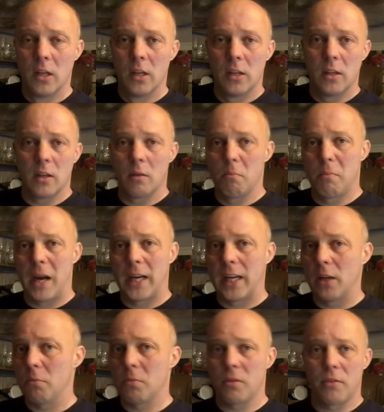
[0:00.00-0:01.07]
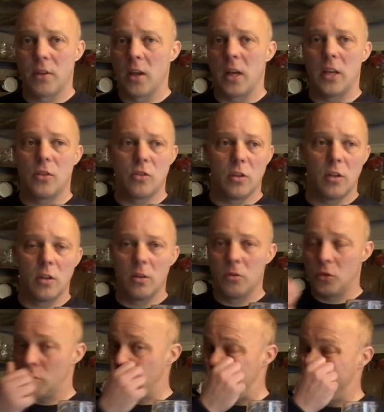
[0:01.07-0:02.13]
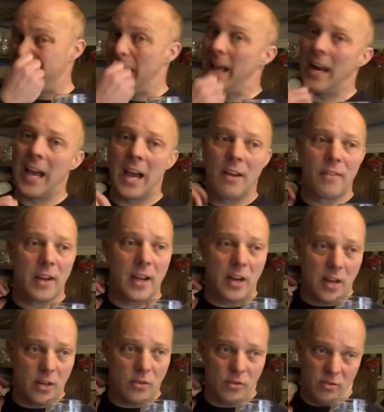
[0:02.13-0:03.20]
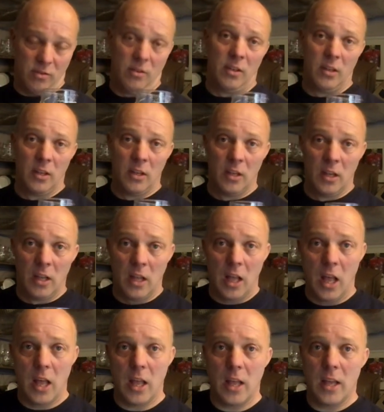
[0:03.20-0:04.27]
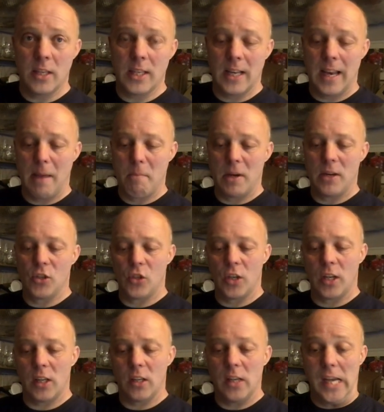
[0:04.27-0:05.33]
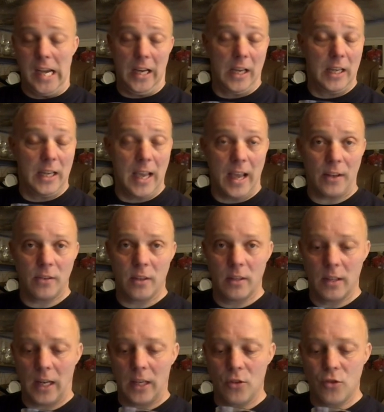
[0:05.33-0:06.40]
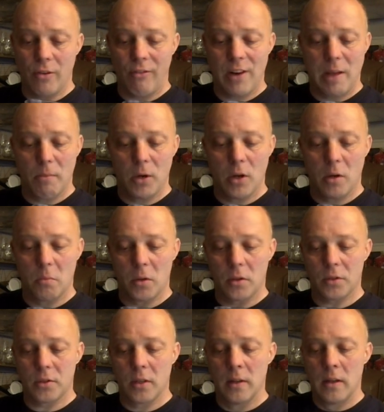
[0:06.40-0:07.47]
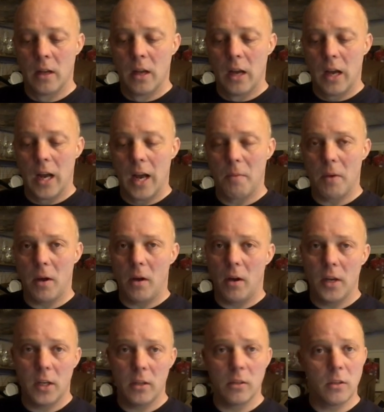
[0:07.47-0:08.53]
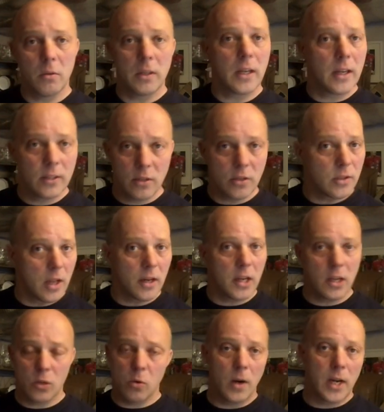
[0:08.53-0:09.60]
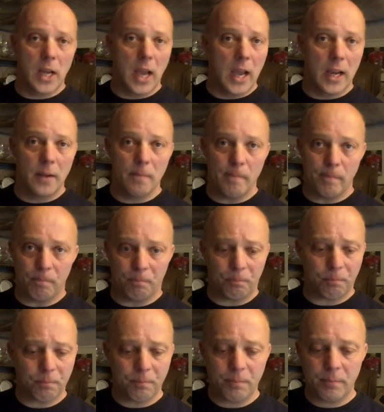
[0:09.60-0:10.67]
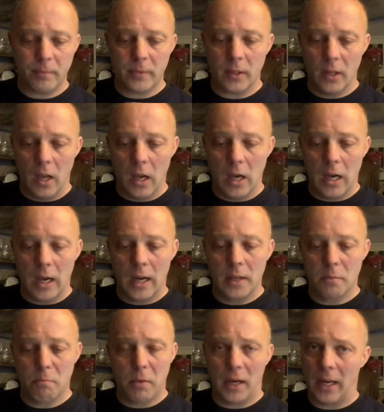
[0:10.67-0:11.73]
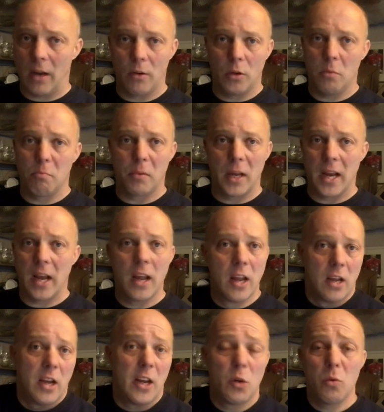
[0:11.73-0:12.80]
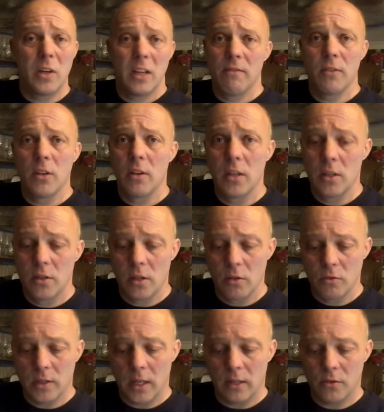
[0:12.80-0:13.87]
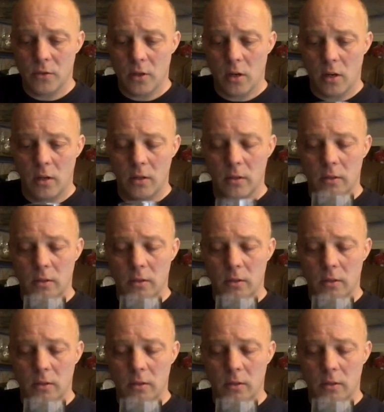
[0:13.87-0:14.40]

you can bang it up to 32, stress the hell out of it, and it's as lemon as you can get, like a Jif lemon almost. Or you can do it nice and steady at 28 and bang out a good beer, and you wouldn't even know you'd used it, so